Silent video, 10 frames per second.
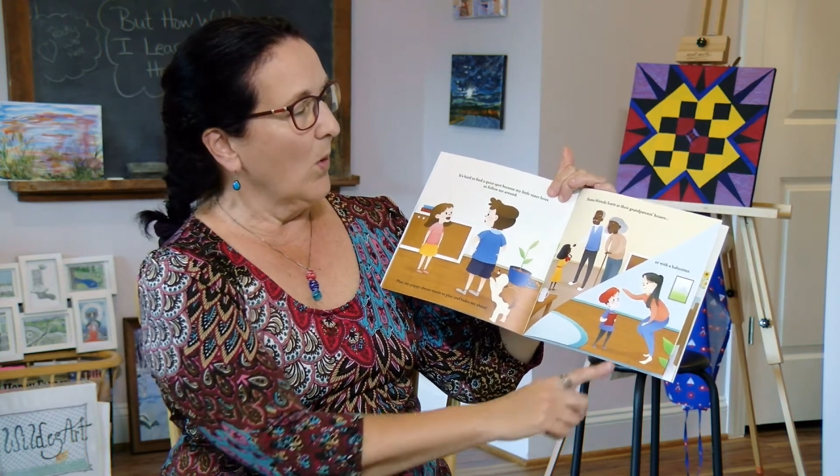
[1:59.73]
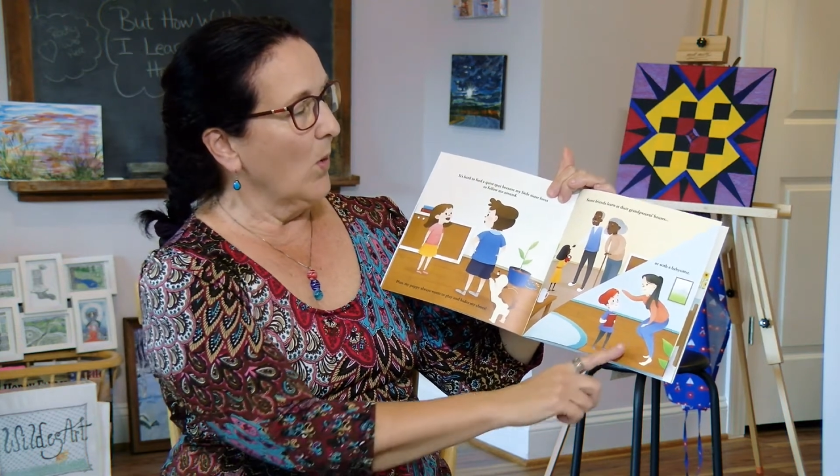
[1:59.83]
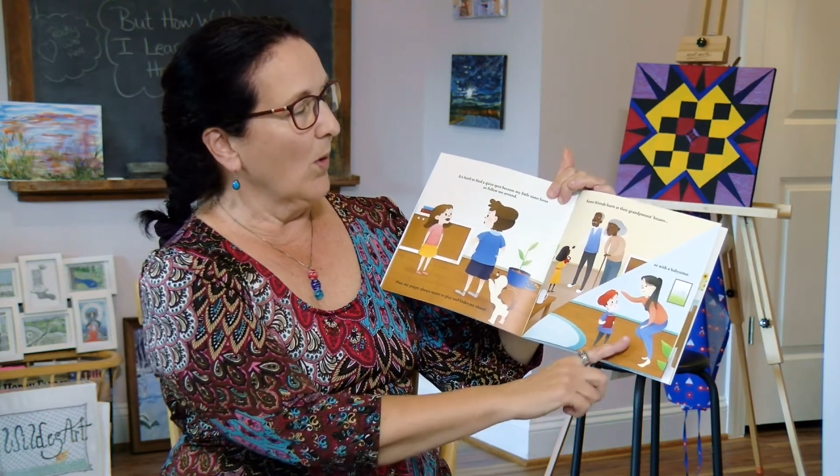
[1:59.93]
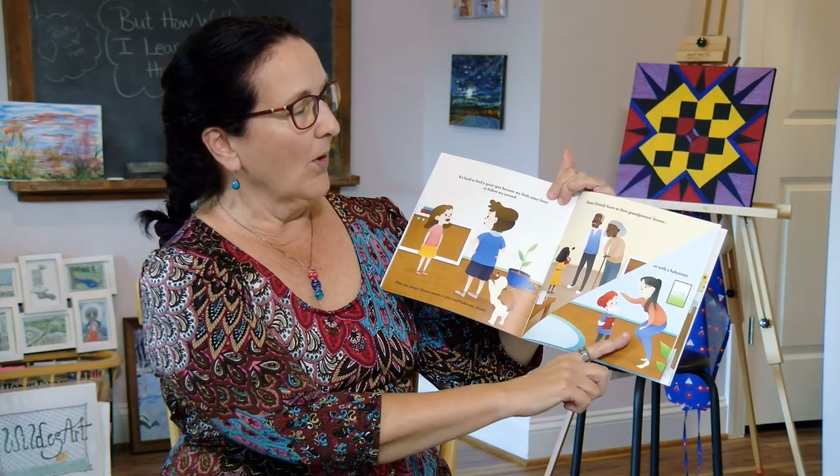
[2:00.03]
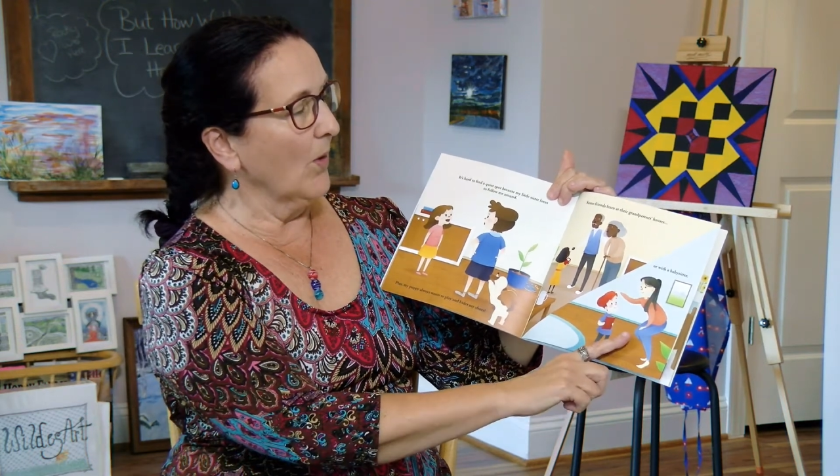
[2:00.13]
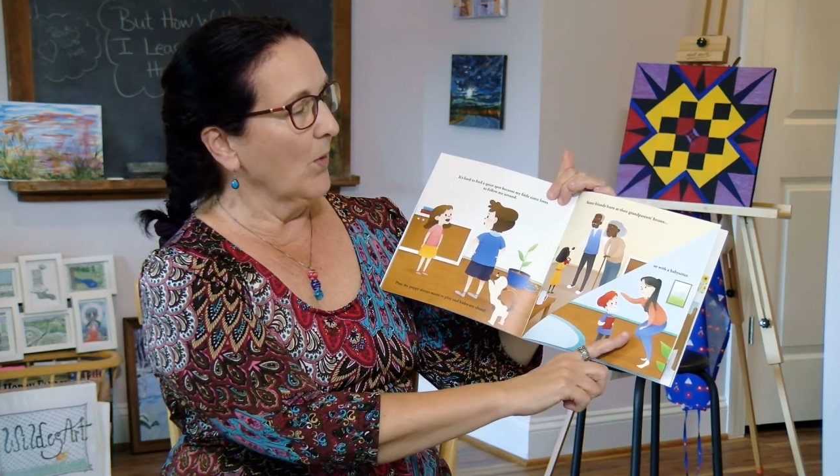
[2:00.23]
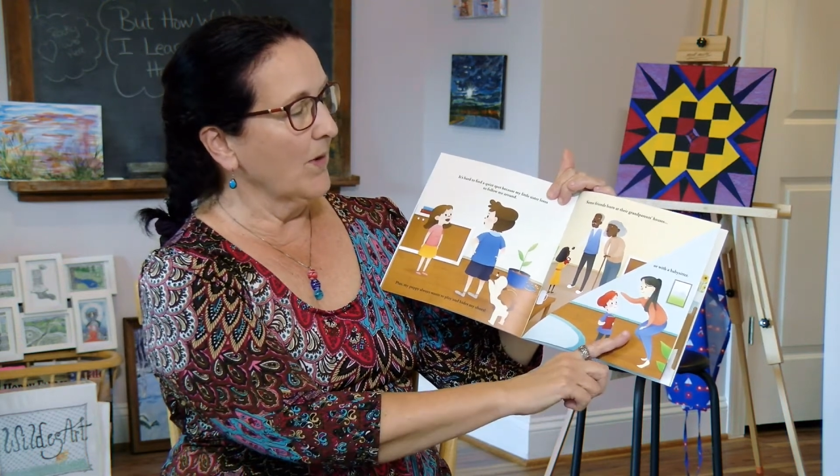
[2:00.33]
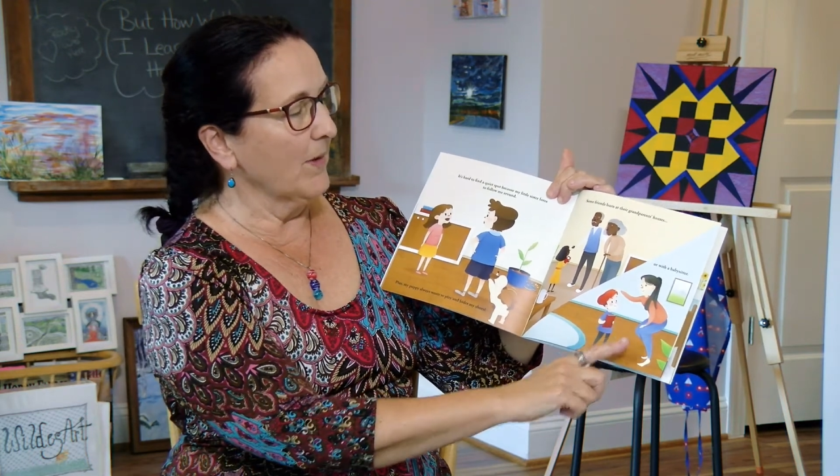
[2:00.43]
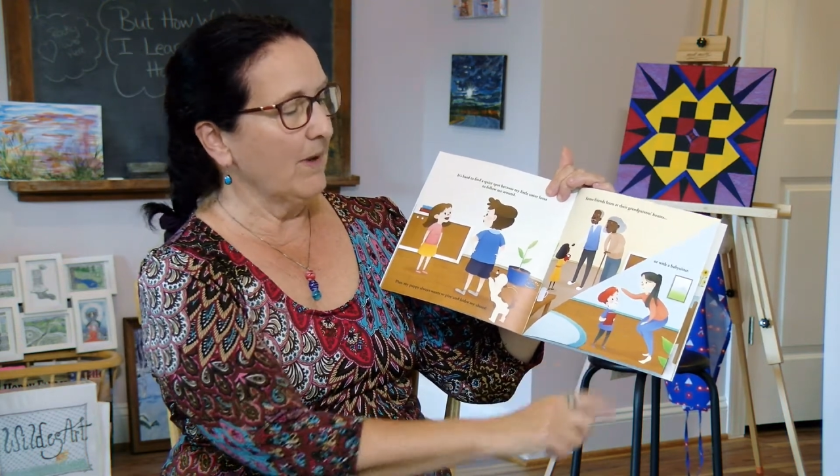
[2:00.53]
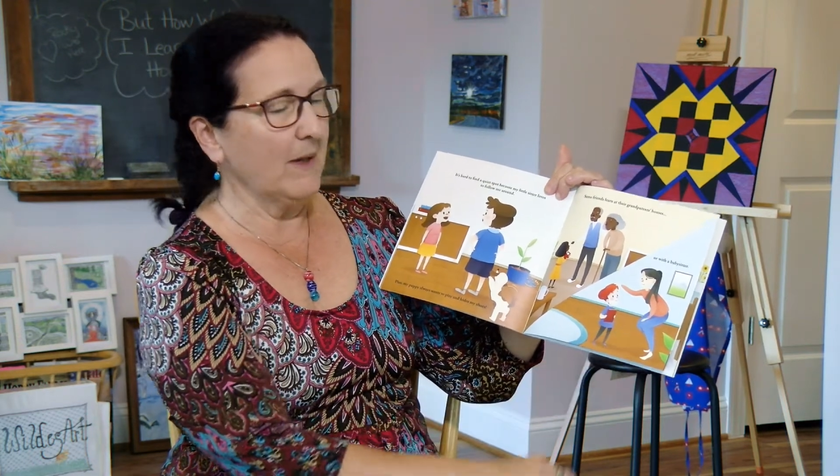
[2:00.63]
or
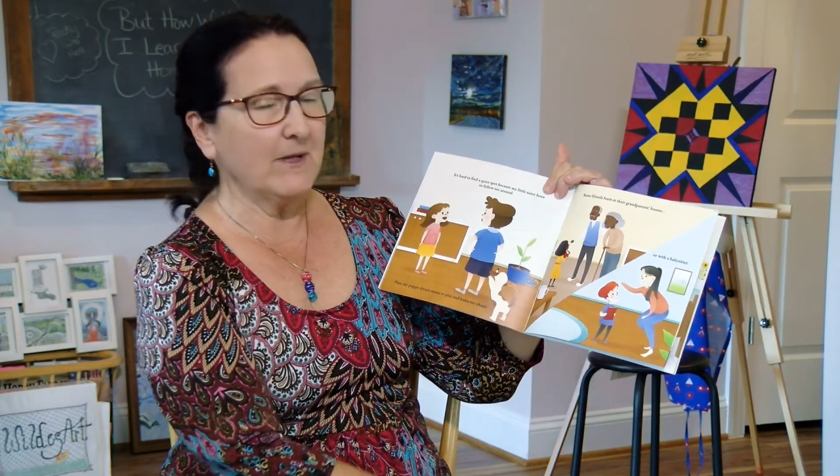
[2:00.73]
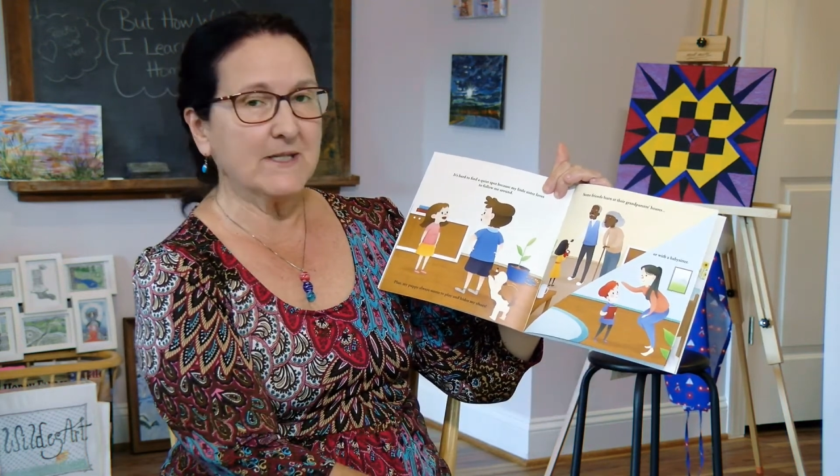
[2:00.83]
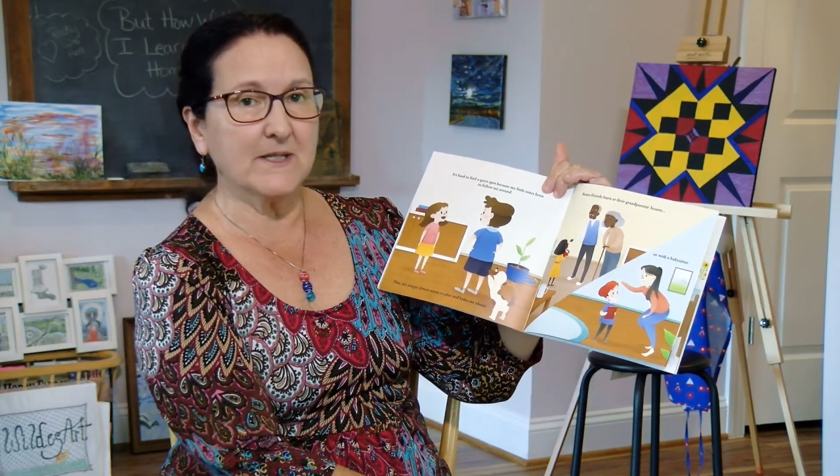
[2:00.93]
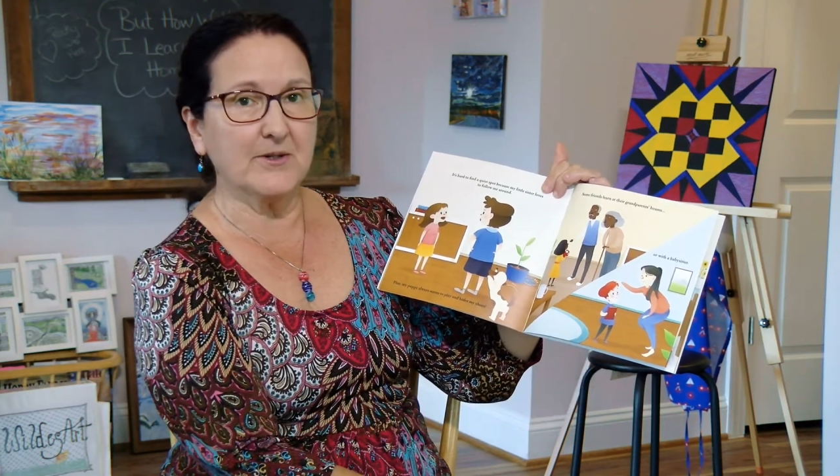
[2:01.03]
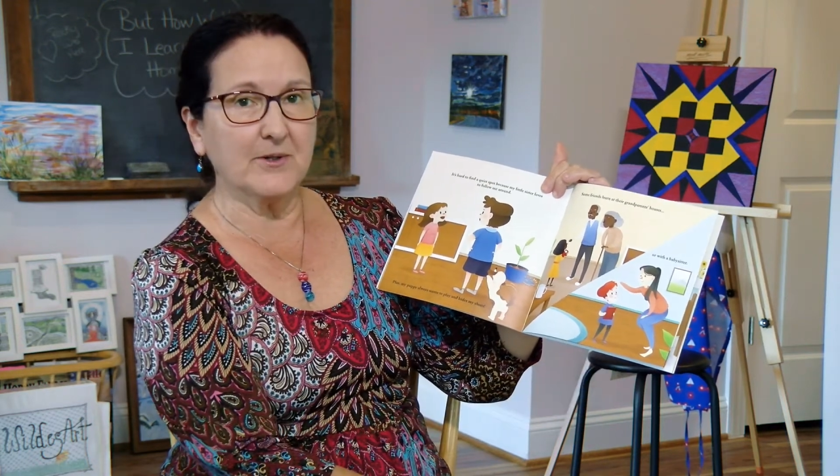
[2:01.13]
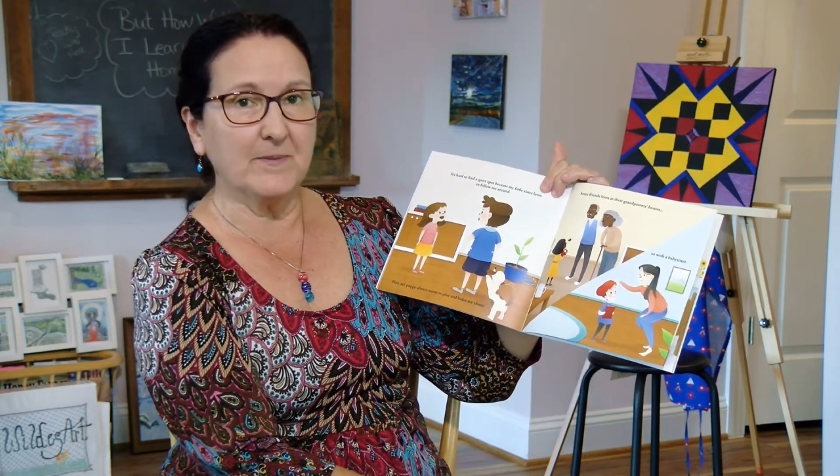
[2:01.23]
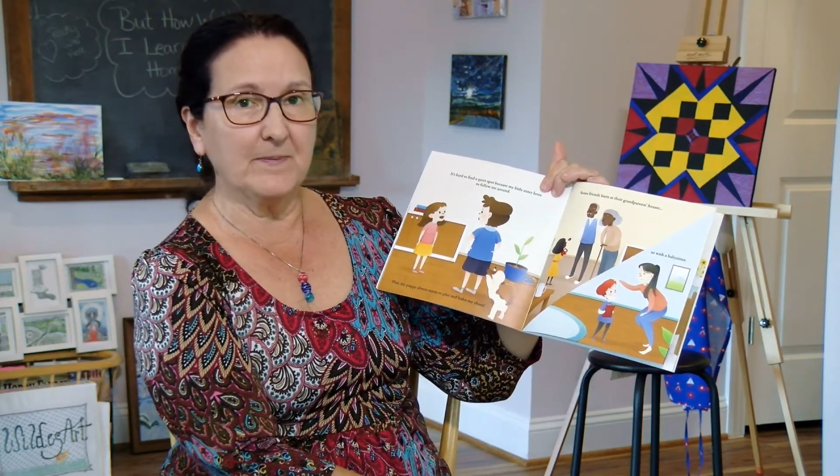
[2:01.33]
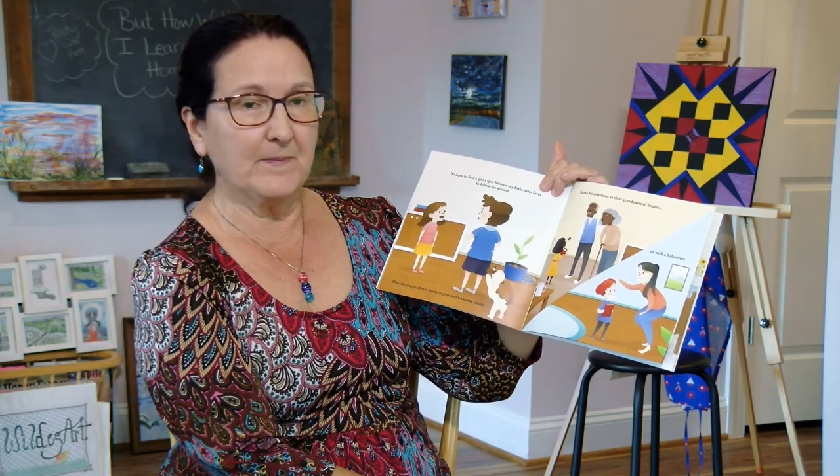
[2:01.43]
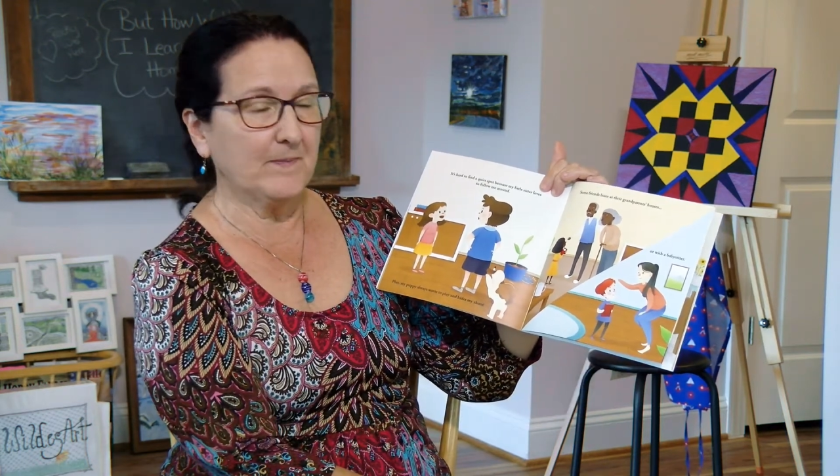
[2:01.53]
with a babysitter.